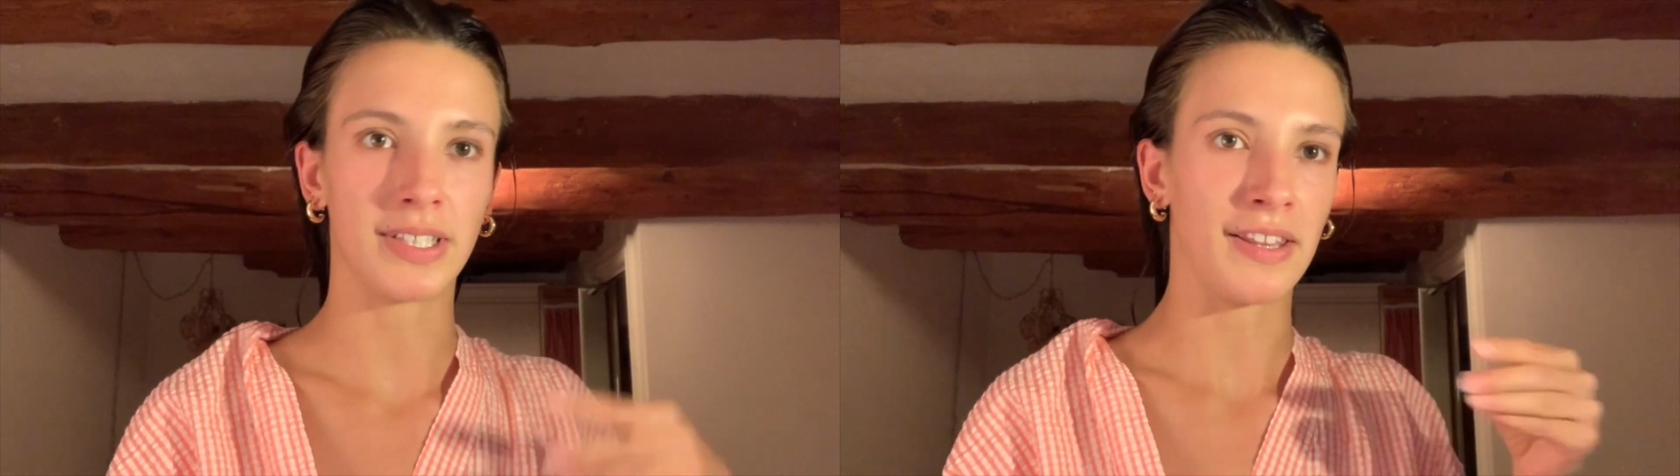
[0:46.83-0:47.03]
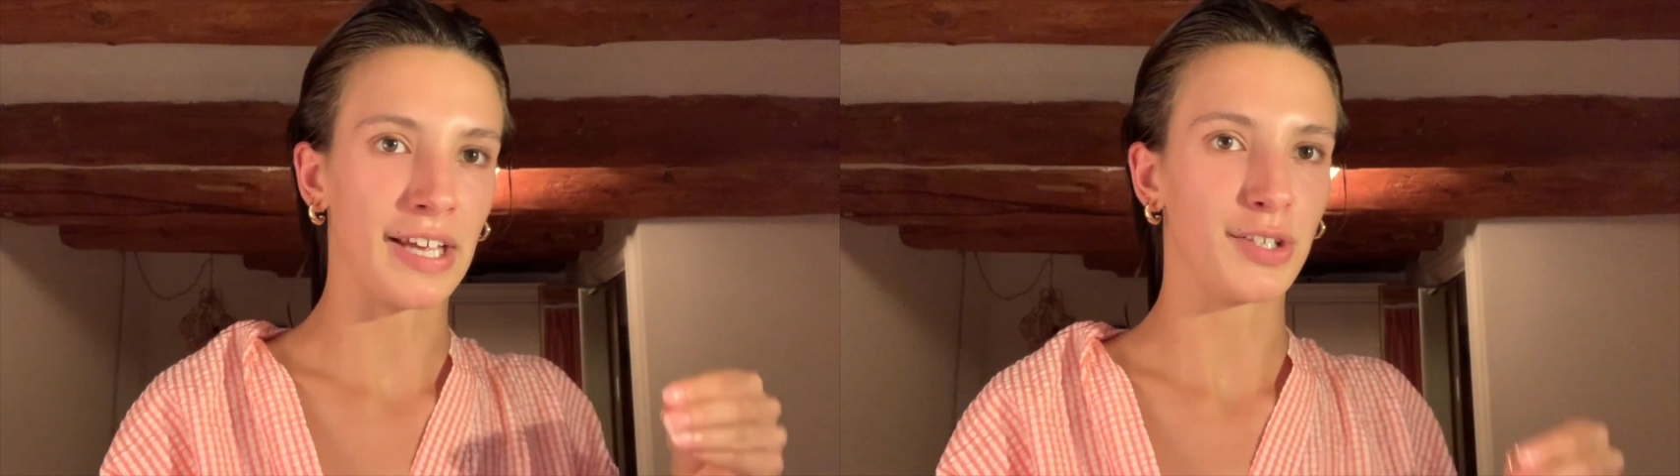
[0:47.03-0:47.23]

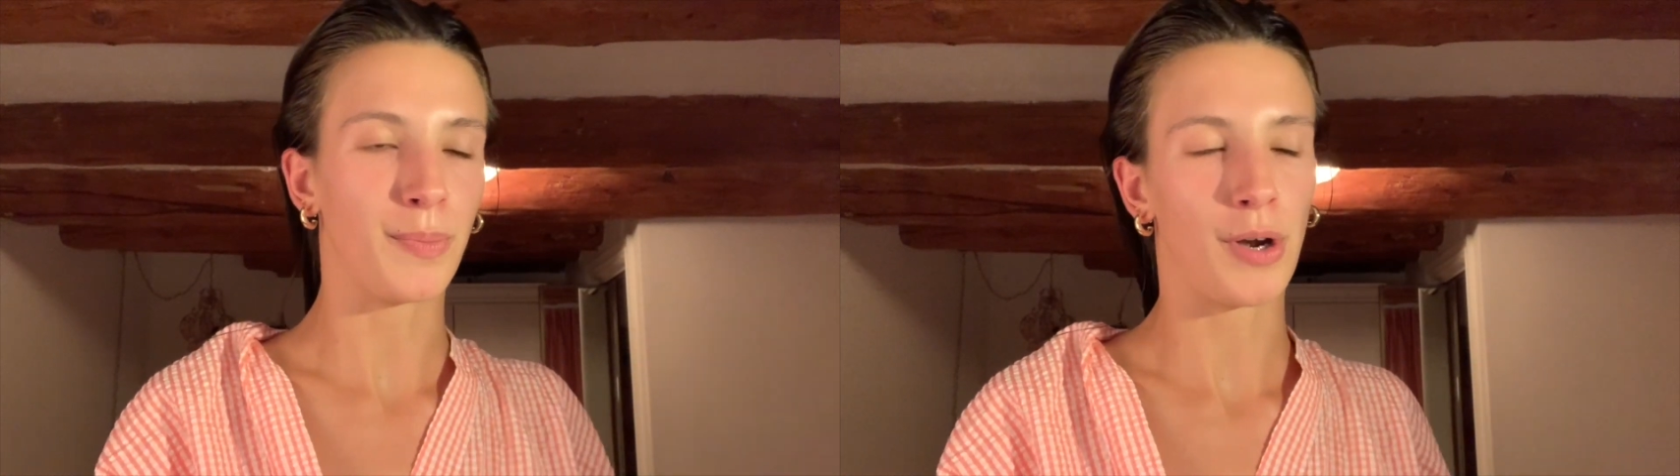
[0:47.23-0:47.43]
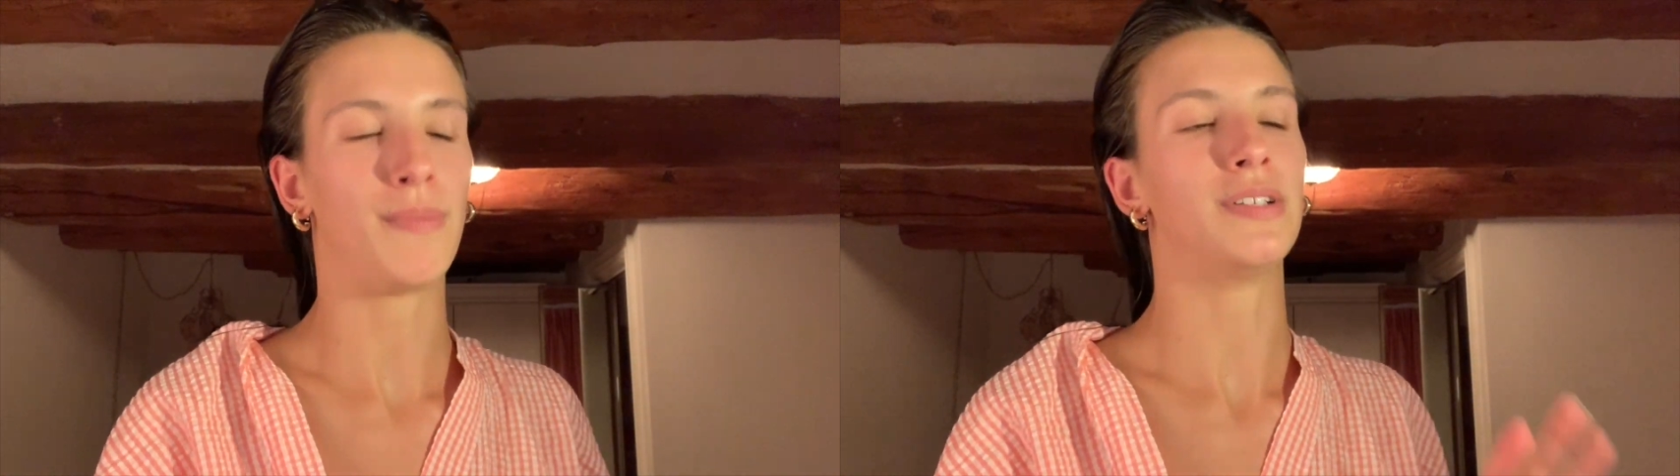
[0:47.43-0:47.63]
in that
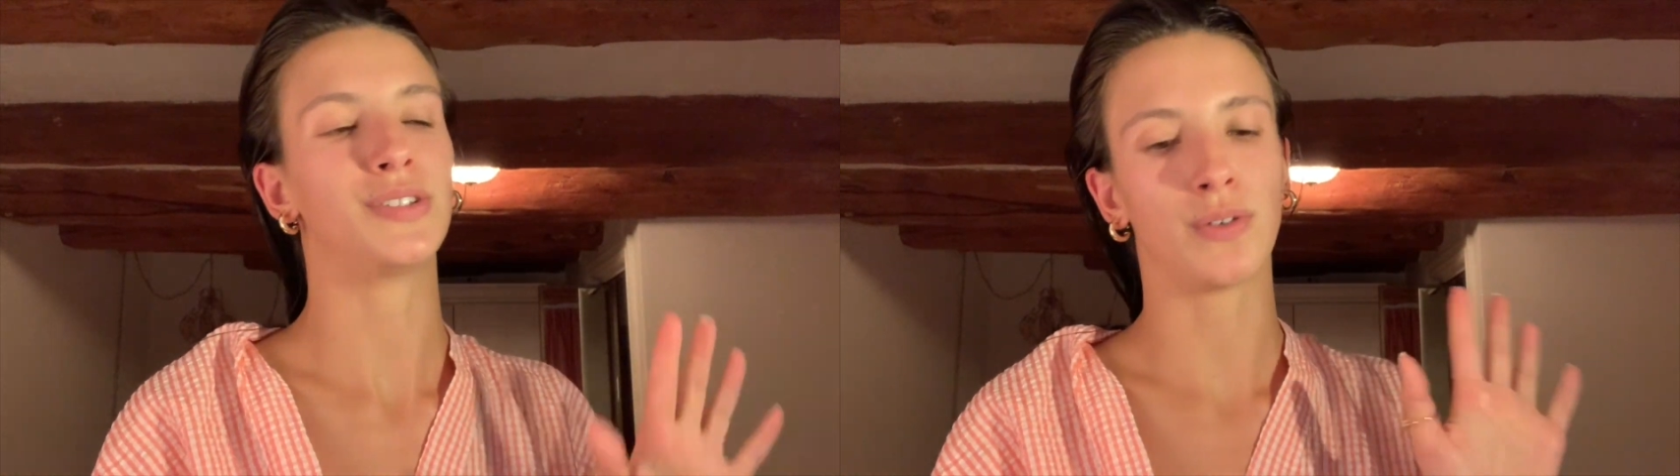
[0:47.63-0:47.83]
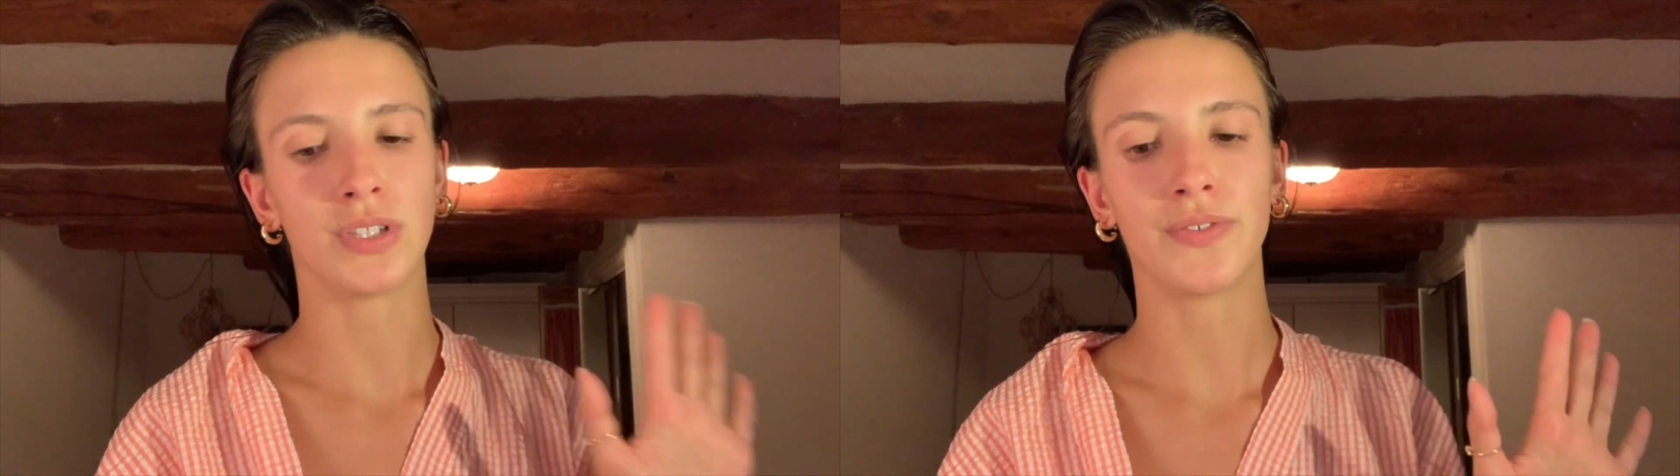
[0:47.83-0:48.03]
department,
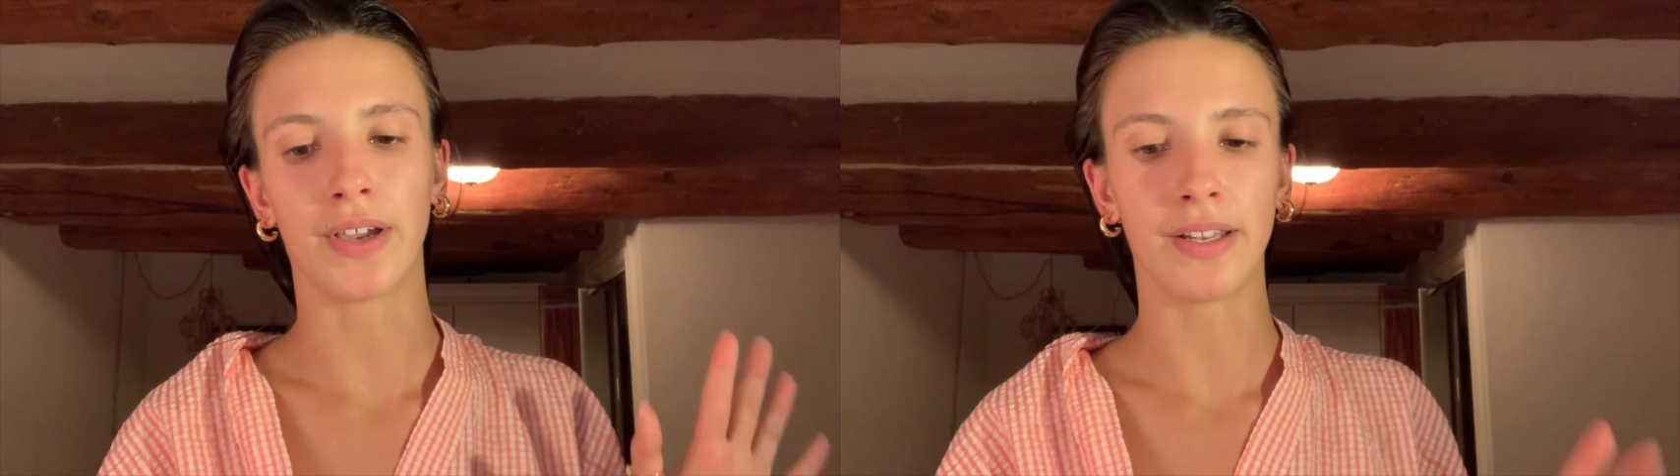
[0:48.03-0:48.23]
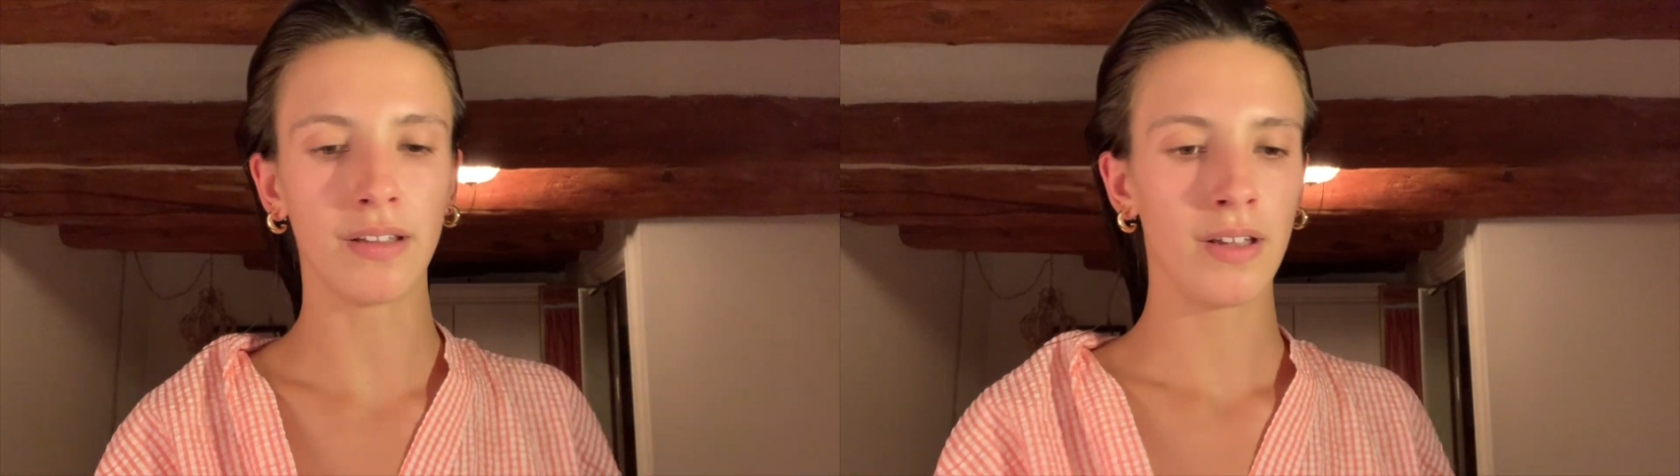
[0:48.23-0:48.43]
so it's
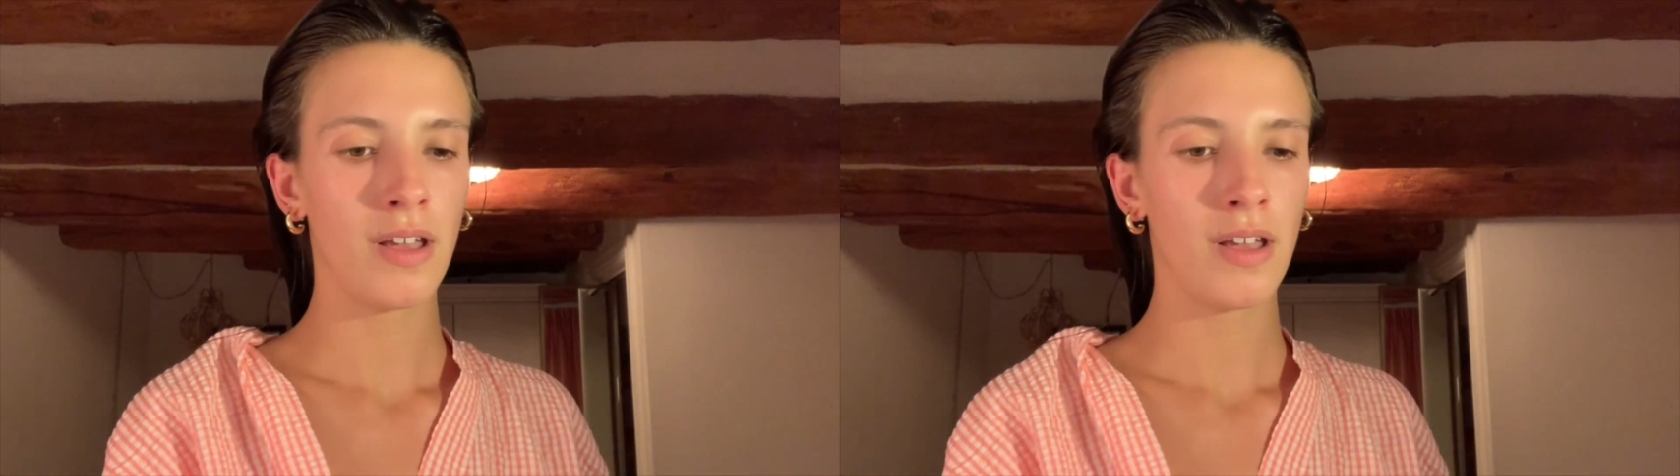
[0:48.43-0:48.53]
fine.